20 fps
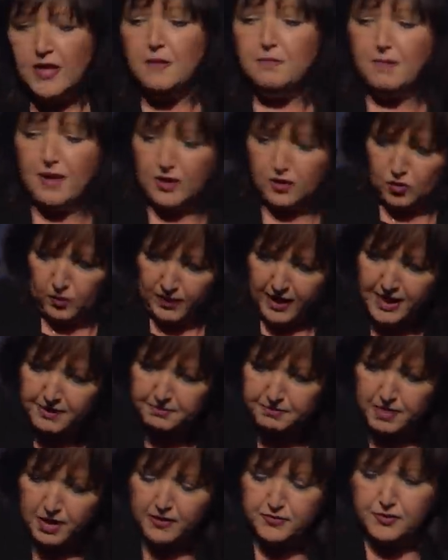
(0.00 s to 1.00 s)
My
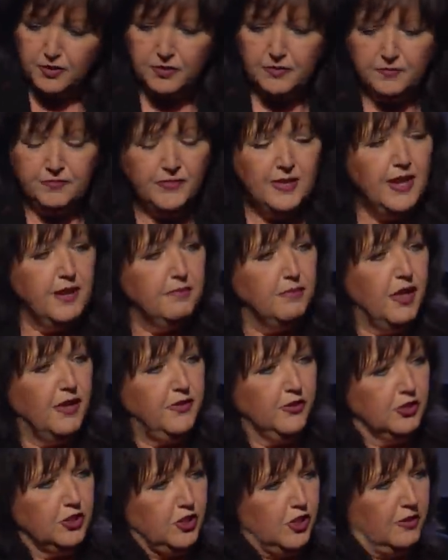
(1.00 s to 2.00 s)
grandmother,
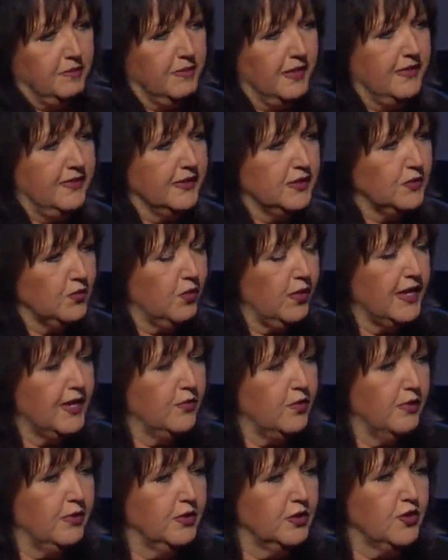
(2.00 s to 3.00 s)
mother showed me this week.
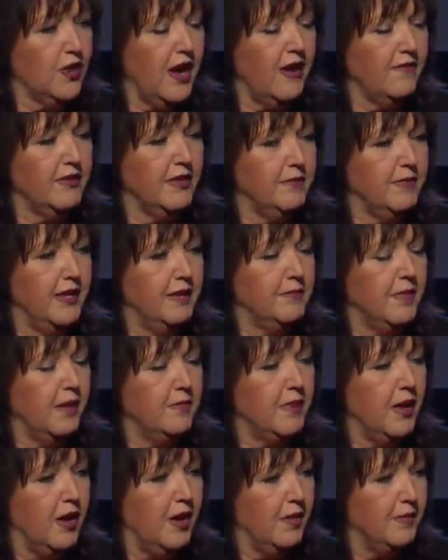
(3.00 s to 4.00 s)
We were driving, me and my
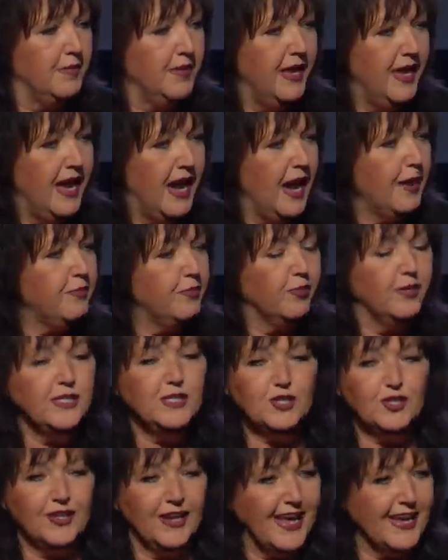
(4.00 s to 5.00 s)
mom. I
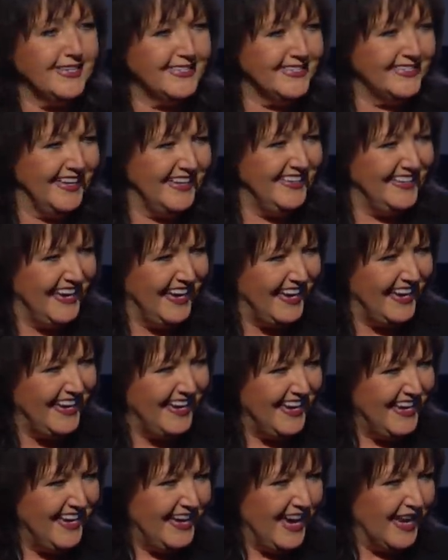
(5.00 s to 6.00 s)
preached last Sunday
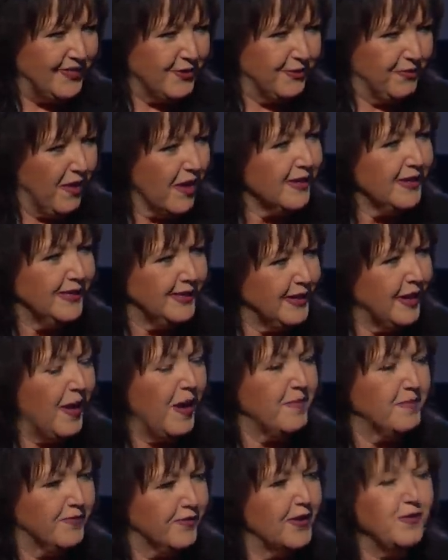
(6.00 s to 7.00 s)
at the Rocky
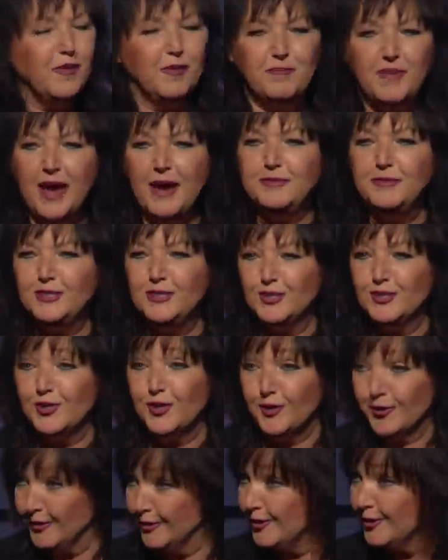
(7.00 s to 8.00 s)
Top Free Will Baptist
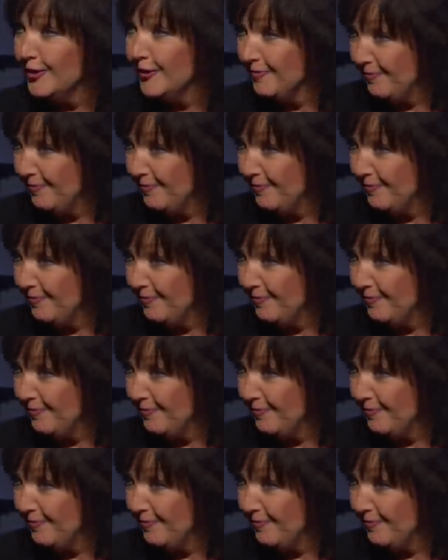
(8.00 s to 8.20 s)
Church.